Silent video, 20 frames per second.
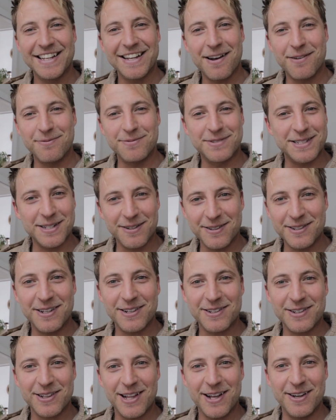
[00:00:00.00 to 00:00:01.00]
I'm still
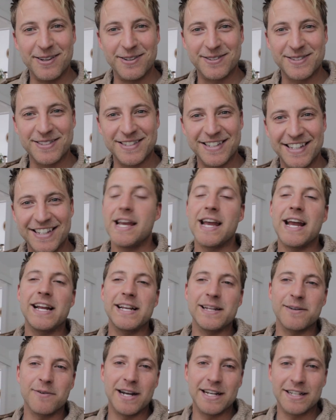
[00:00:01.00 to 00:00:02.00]
not close.
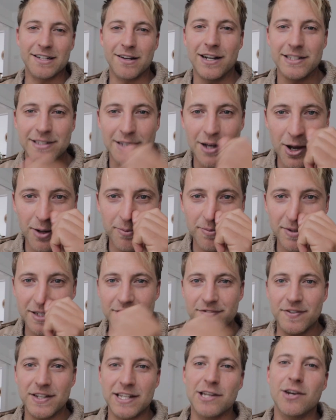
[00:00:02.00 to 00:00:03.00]
Anyway, guys, I hope
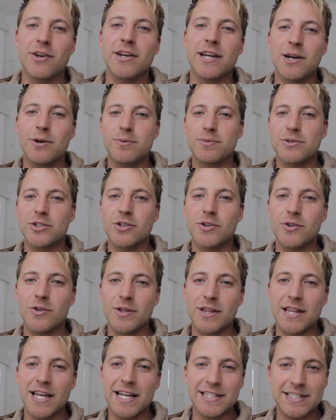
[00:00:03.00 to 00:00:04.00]
this video helped
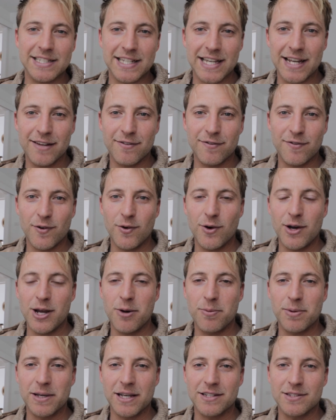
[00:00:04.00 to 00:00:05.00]
you. Thanks again for
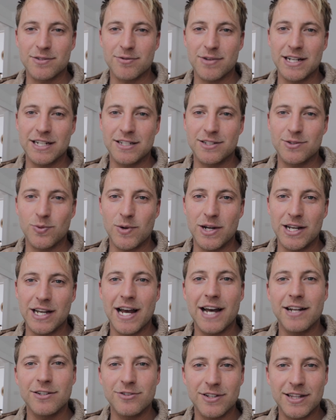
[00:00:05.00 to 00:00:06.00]
helping us reach
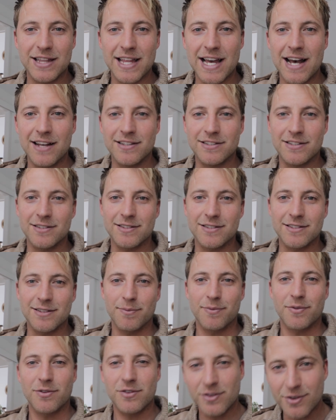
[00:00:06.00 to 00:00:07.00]
100,000
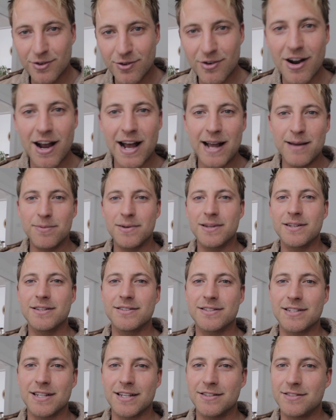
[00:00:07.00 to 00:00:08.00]

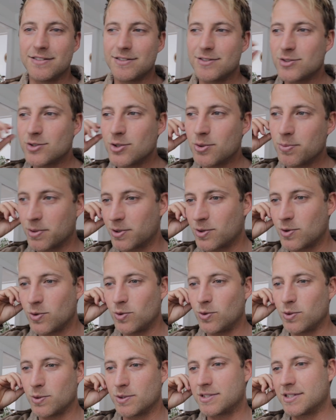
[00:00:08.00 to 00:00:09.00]
subscribers. It's super
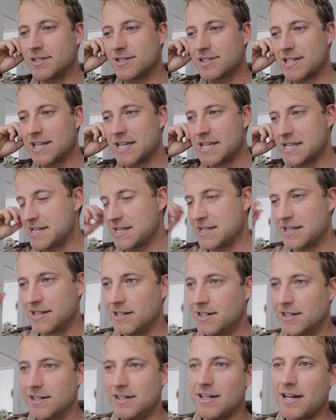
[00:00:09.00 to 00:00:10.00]
cool to see
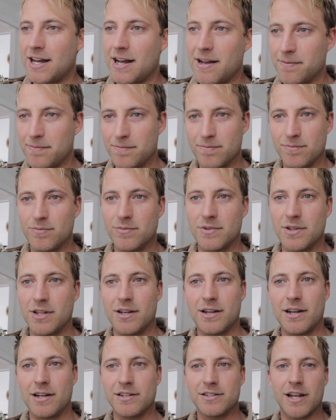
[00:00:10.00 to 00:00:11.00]

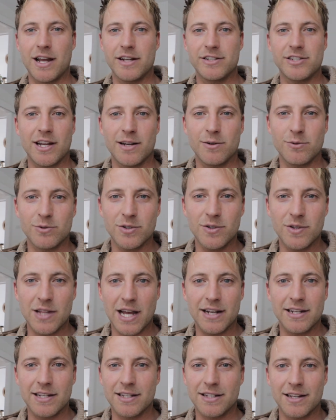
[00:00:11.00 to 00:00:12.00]
a channel do
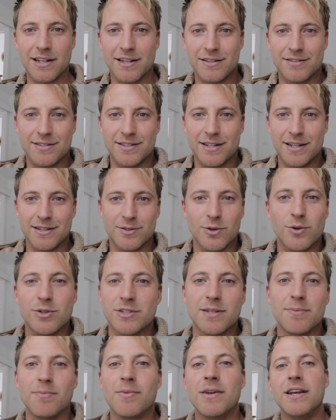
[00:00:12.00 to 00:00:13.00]
that. It's
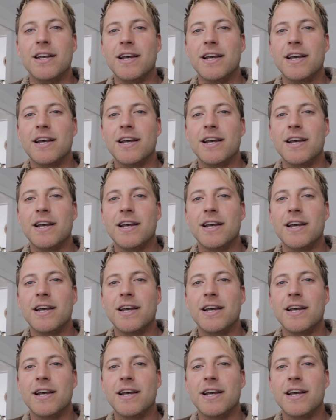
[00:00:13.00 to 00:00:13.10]
awesome.